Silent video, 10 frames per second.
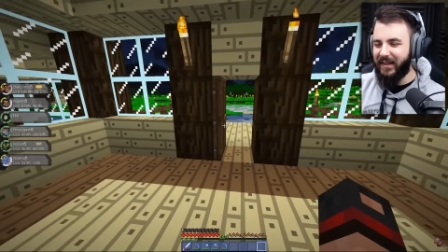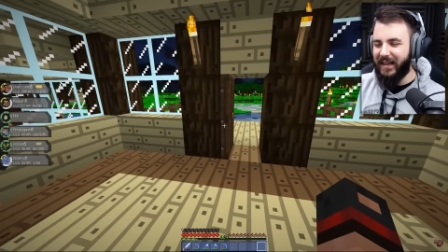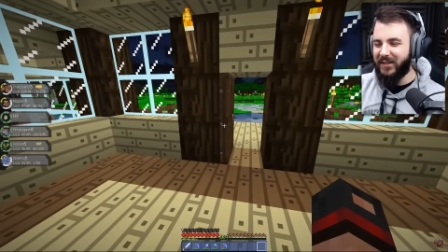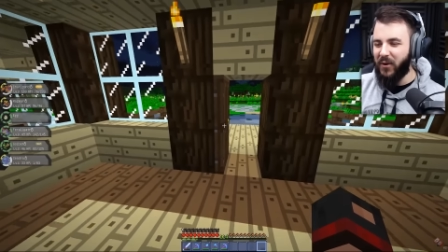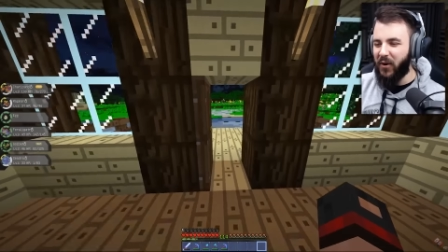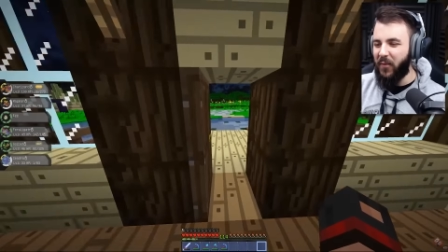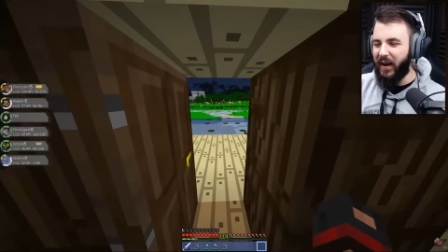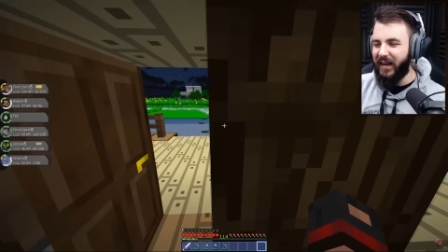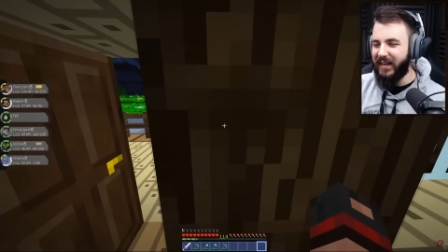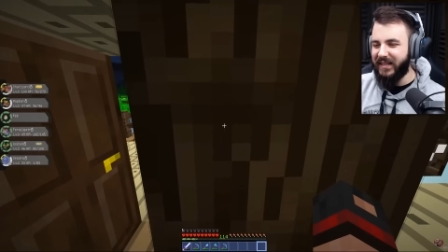the King's Rock
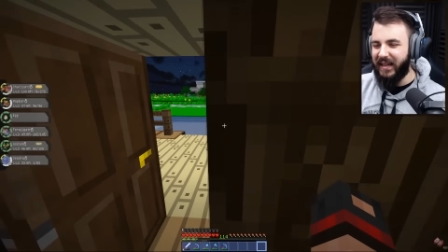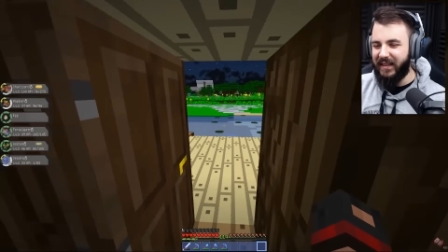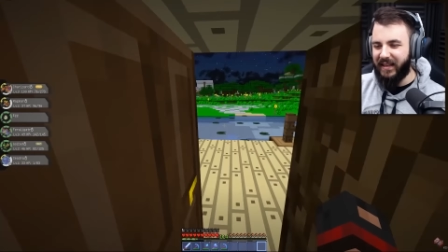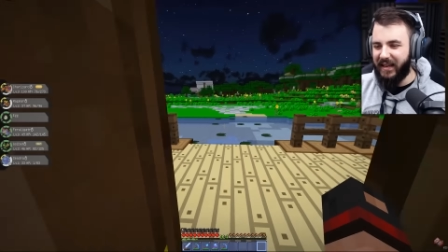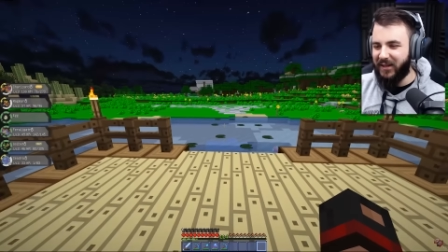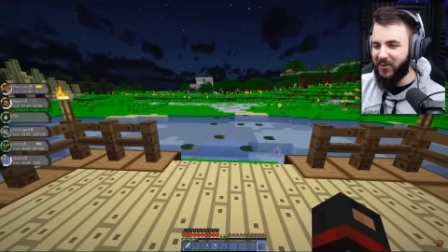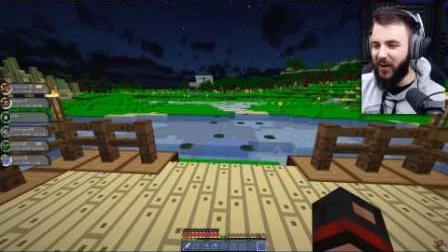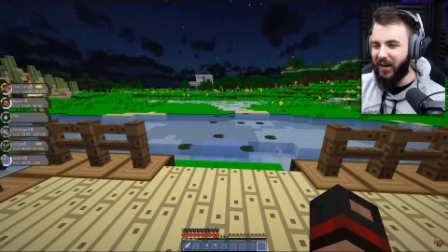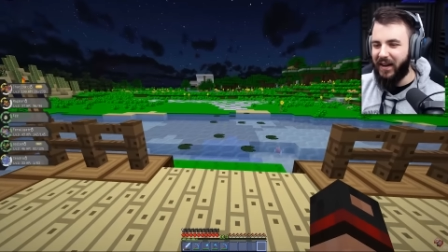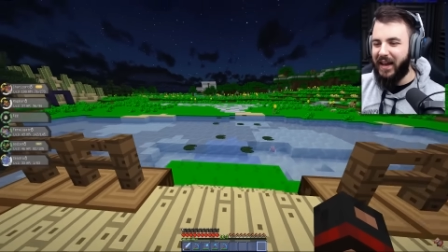away. He doesn't need the King's
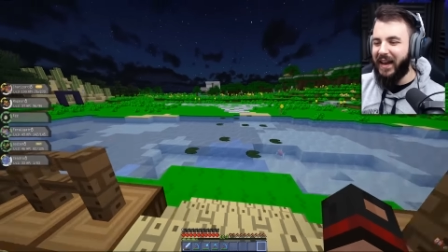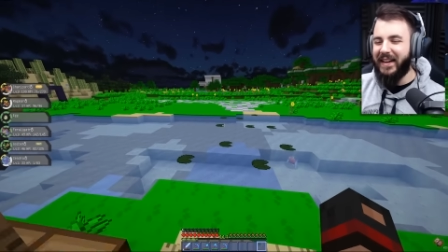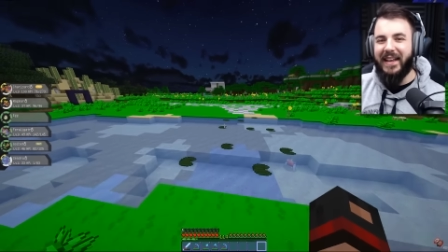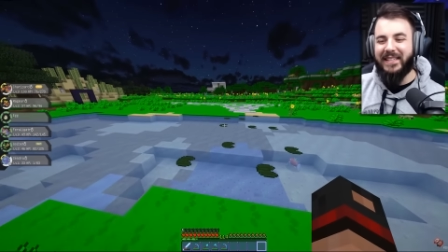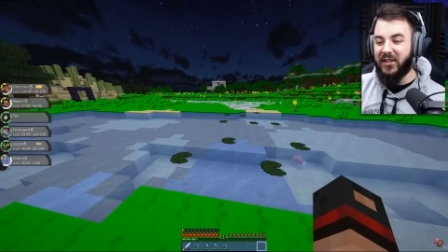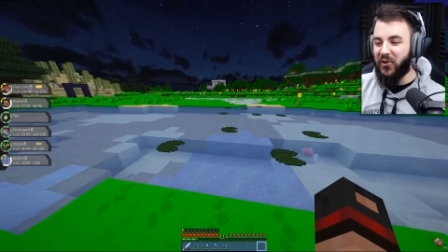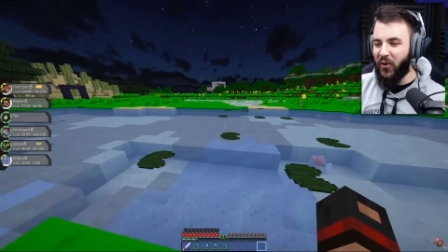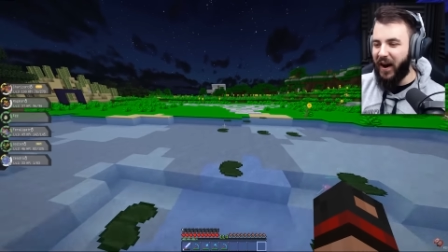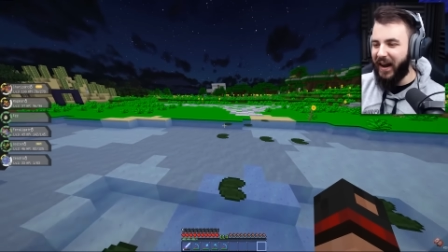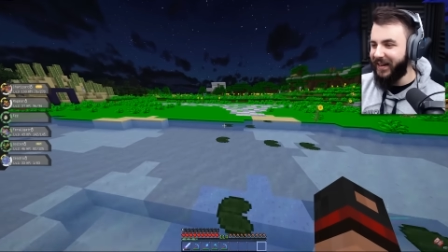Rock. He needs a
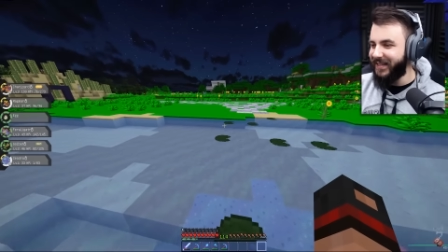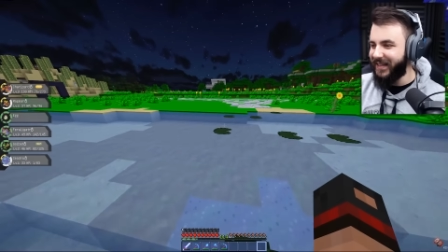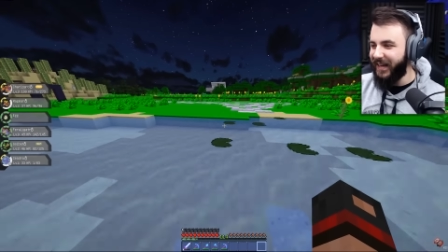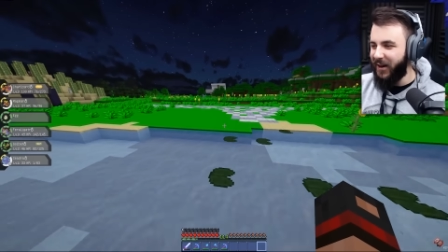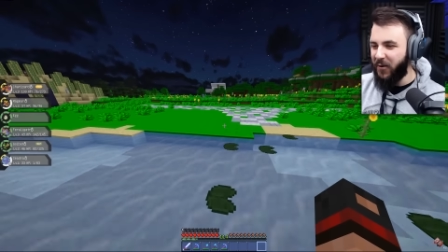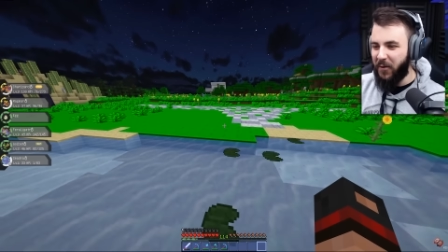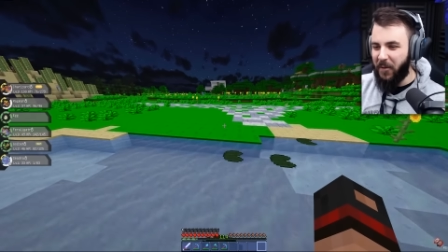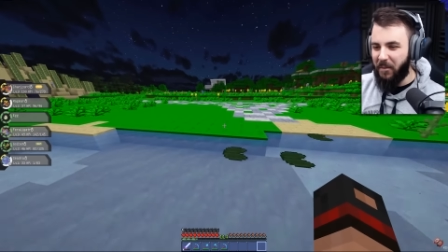dragon scale.